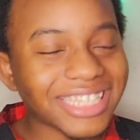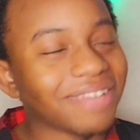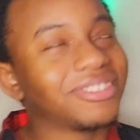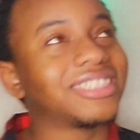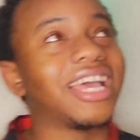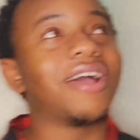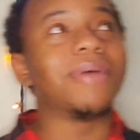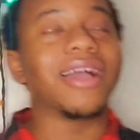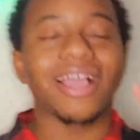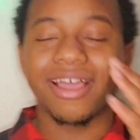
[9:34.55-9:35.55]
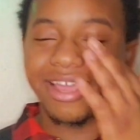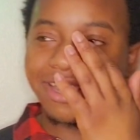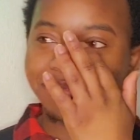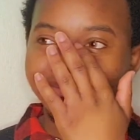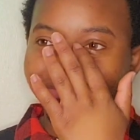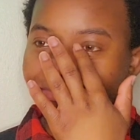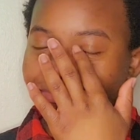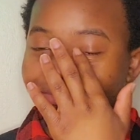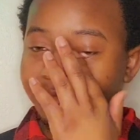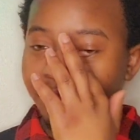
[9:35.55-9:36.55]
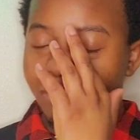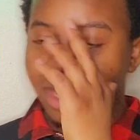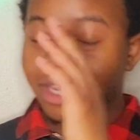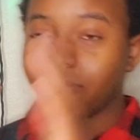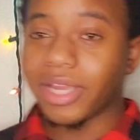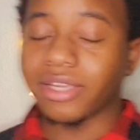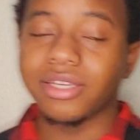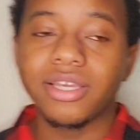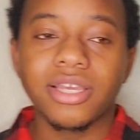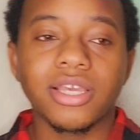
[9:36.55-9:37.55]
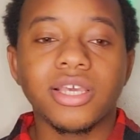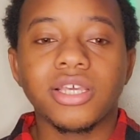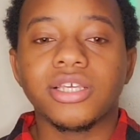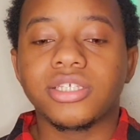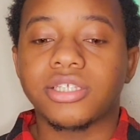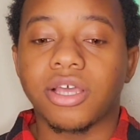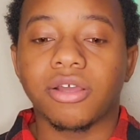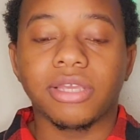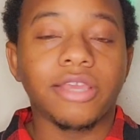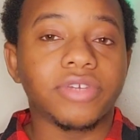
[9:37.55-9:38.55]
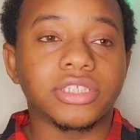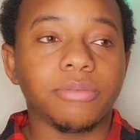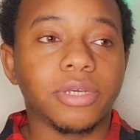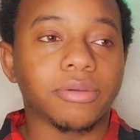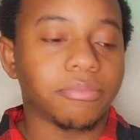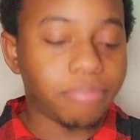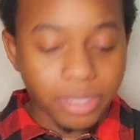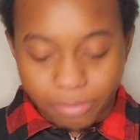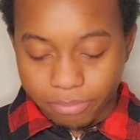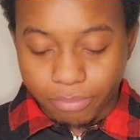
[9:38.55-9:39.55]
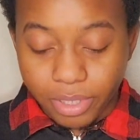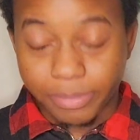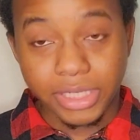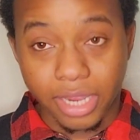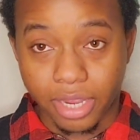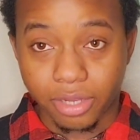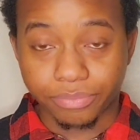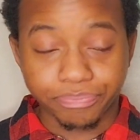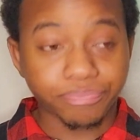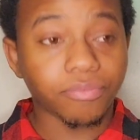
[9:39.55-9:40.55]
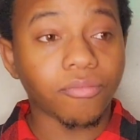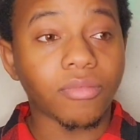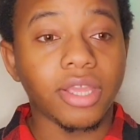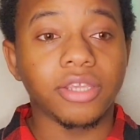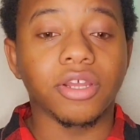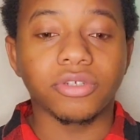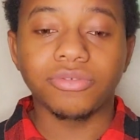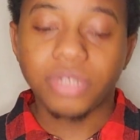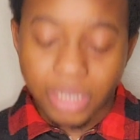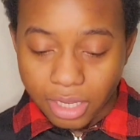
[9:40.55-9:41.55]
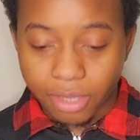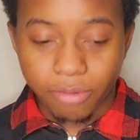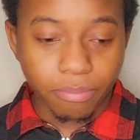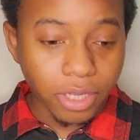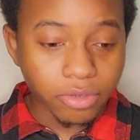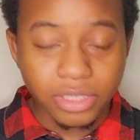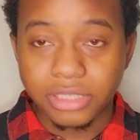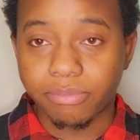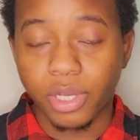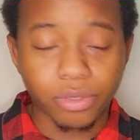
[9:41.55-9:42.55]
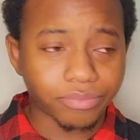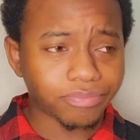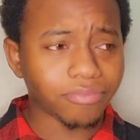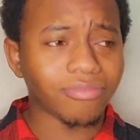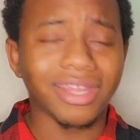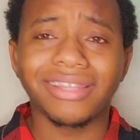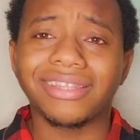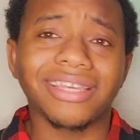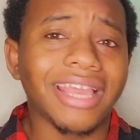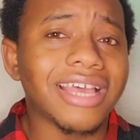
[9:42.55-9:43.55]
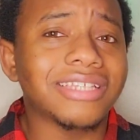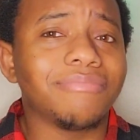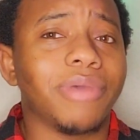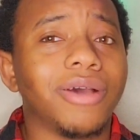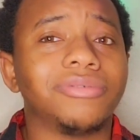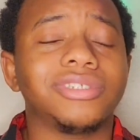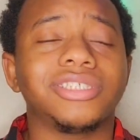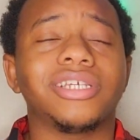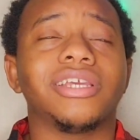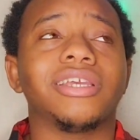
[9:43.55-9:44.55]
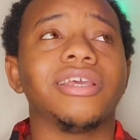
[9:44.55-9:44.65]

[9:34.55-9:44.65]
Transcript: I'm just like, oh my god. Anyway, so he eventually put pick, put me down. You know, he um buckled his belt, thick ass belt shit.